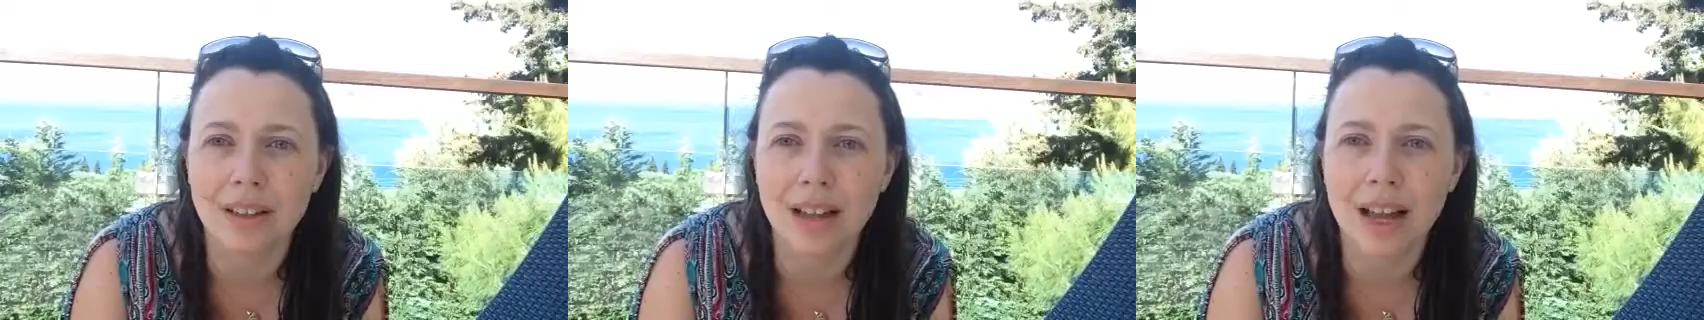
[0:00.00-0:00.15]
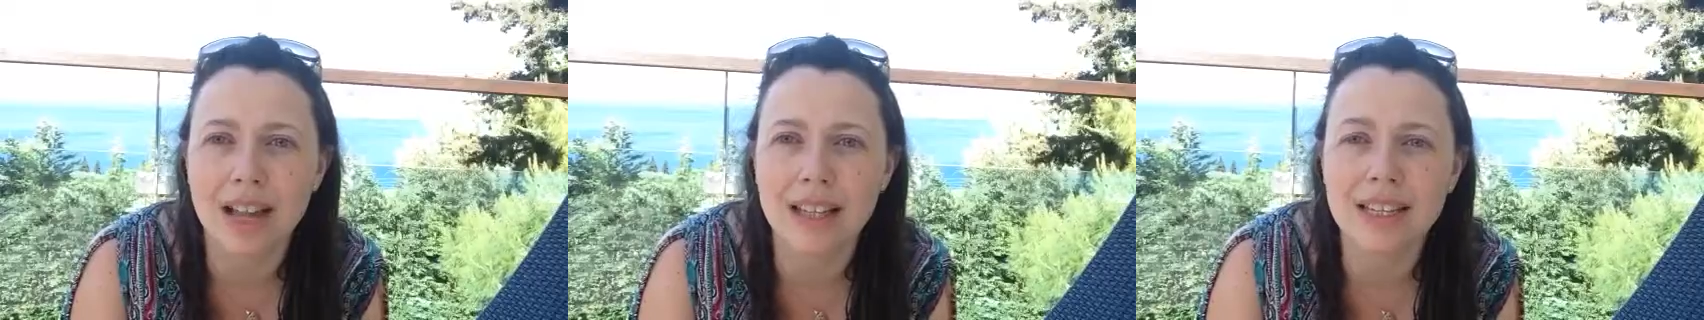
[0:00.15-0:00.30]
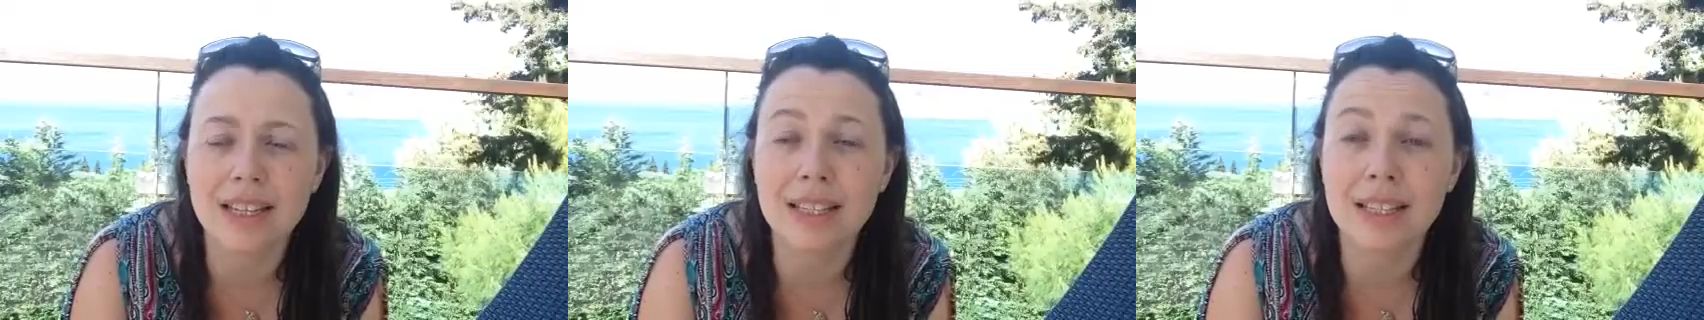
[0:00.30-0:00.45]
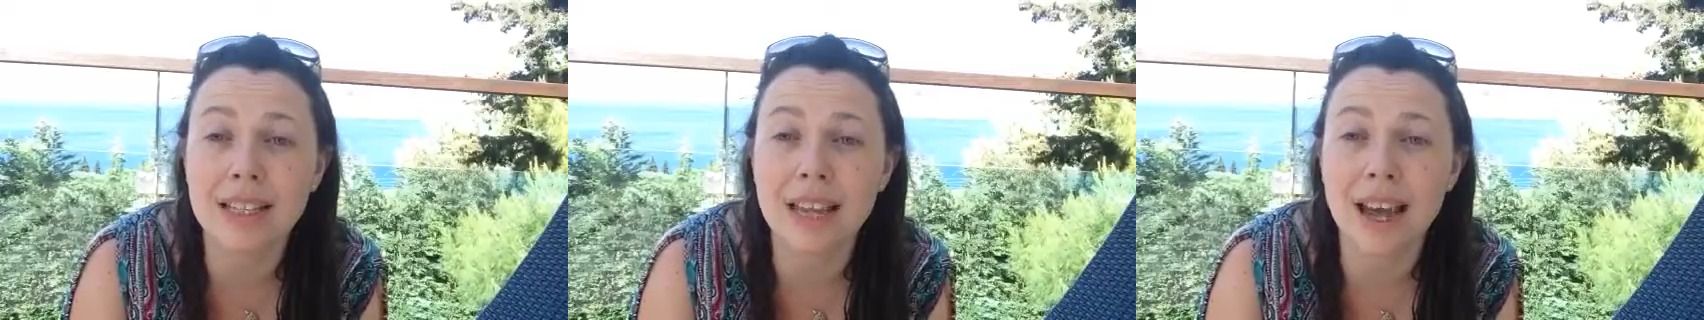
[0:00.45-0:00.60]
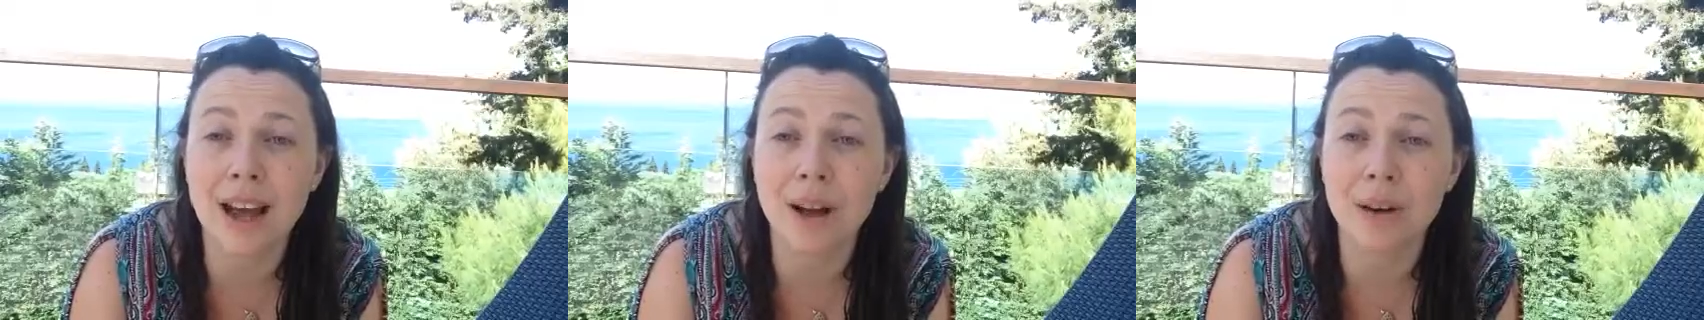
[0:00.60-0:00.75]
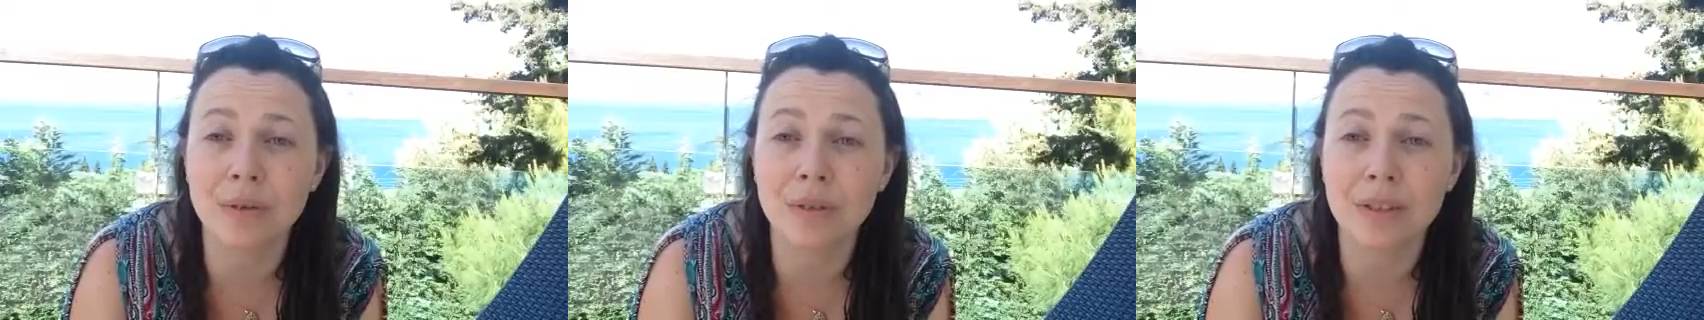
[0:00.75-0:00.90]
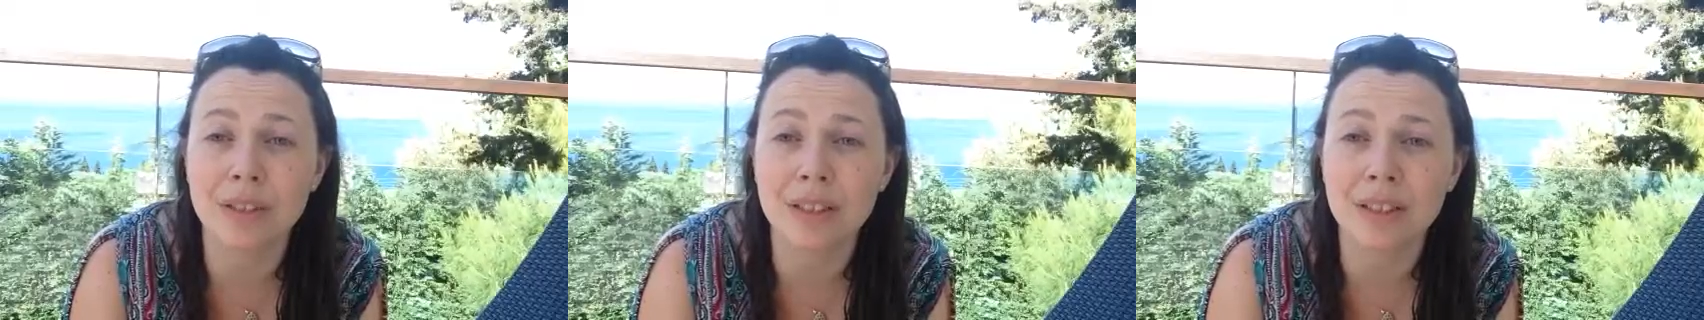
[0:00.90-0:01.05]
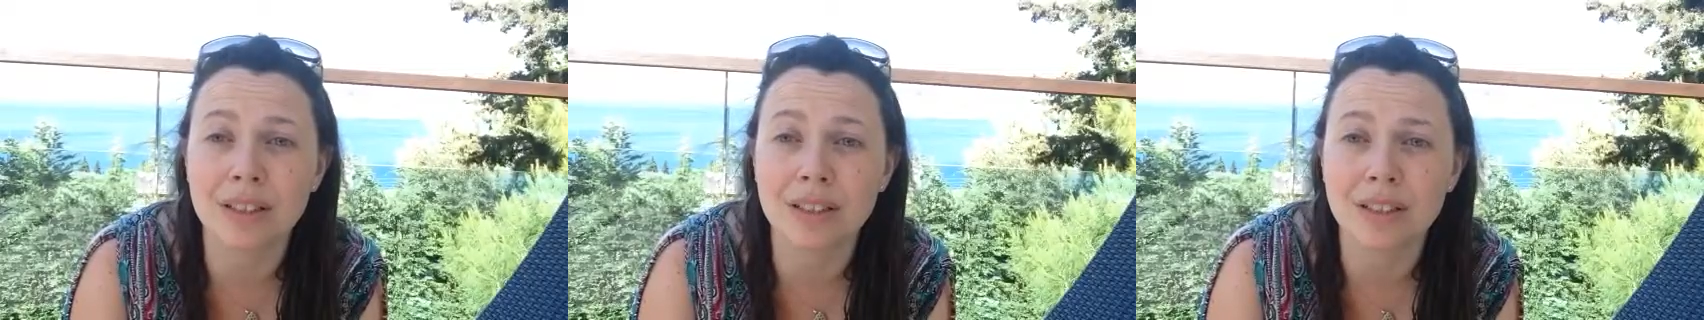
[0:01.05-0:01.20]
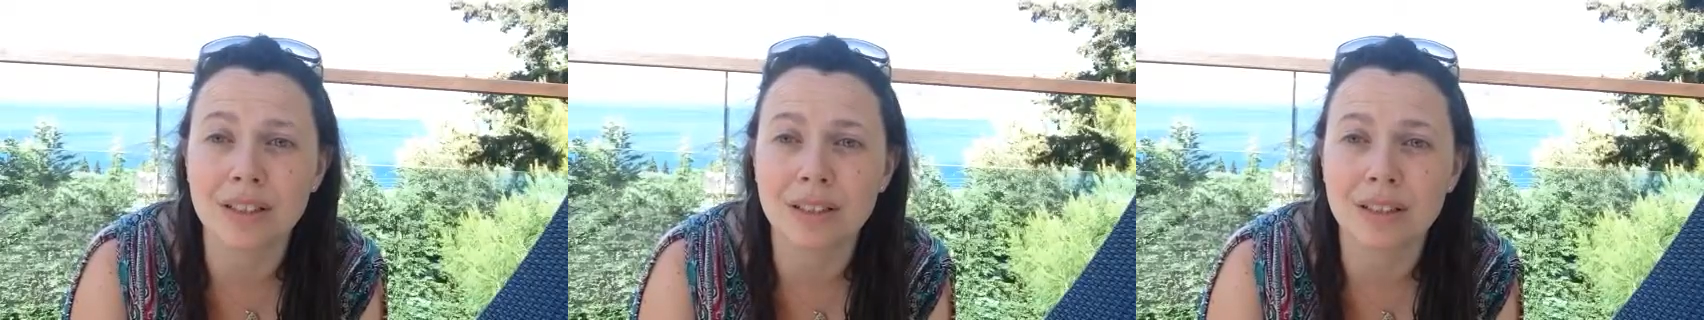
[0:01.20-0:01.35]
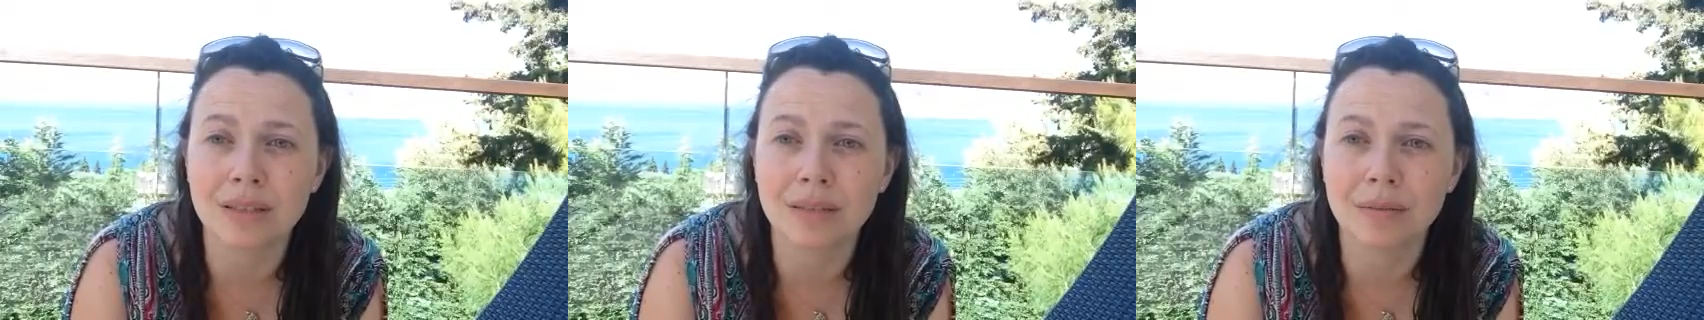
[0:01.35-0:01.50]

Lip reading: and sounds